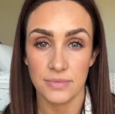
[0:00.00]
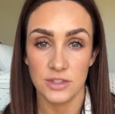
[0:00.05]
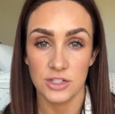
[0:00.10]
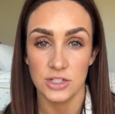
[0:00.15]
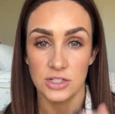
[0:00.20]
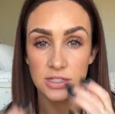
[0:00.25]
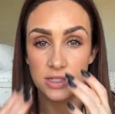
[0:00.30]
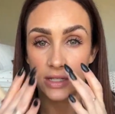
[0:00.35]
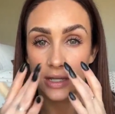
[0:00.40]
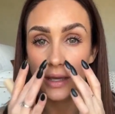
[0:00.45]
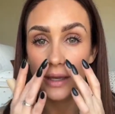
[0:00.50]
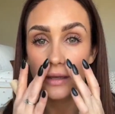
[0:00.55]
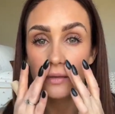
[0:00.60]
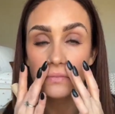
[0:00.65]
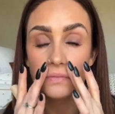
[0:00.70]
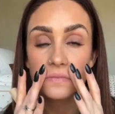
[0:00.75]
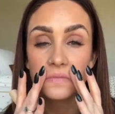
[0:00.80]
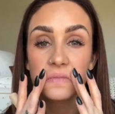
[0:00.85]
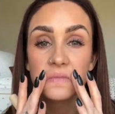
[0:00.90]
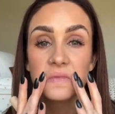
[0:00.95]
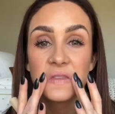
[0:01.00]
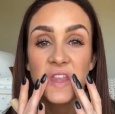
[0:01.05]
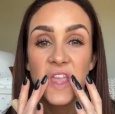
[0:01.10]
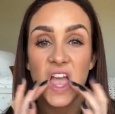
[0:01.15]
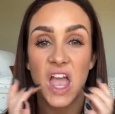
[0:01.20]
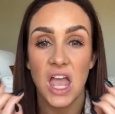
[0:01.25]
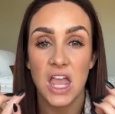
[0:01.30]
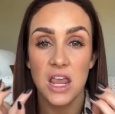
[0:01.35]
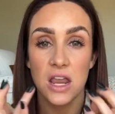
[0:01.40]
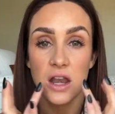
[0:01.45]
just a,
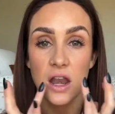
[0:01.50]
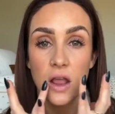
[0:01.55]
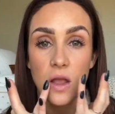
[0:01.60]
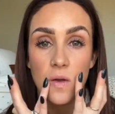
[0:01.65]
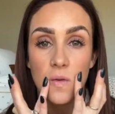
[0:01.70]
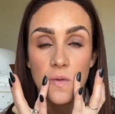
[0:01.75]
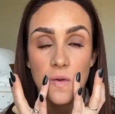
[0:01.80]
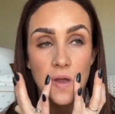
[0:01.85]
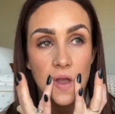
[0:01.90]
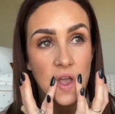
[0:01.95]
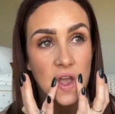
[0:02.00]
you know,